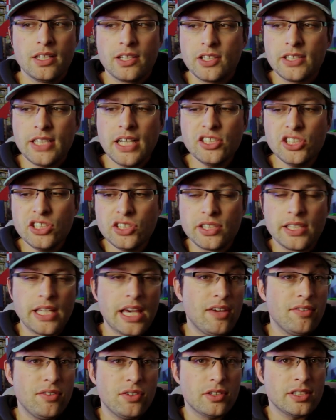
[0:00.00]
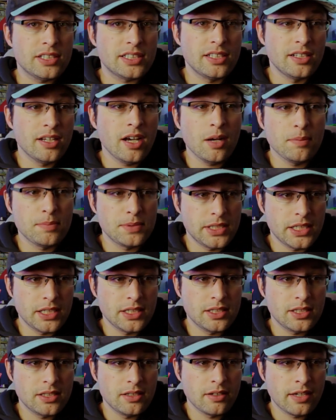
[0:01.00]
Because I just gave you the
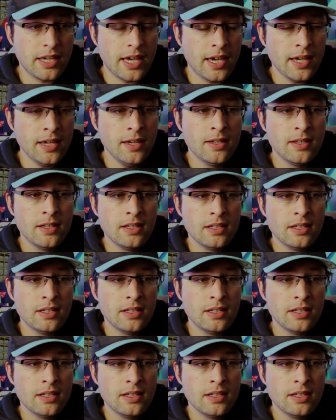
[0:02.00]
synopsis, okay?